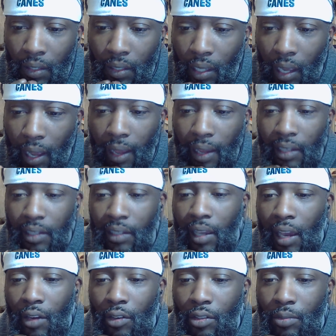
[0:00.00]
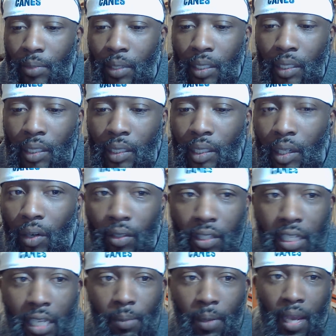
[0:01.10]
yeah, I hate the Gators, man.
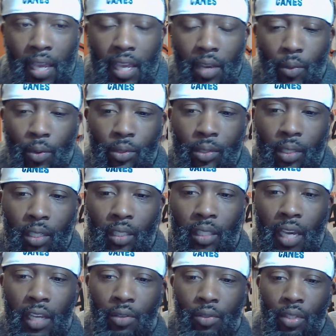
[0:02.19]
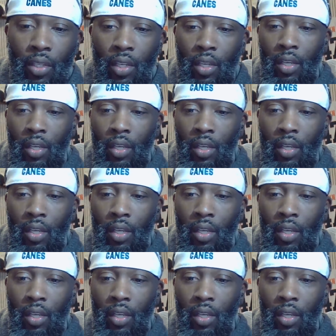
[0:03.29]
Only team I hate worse than the Gators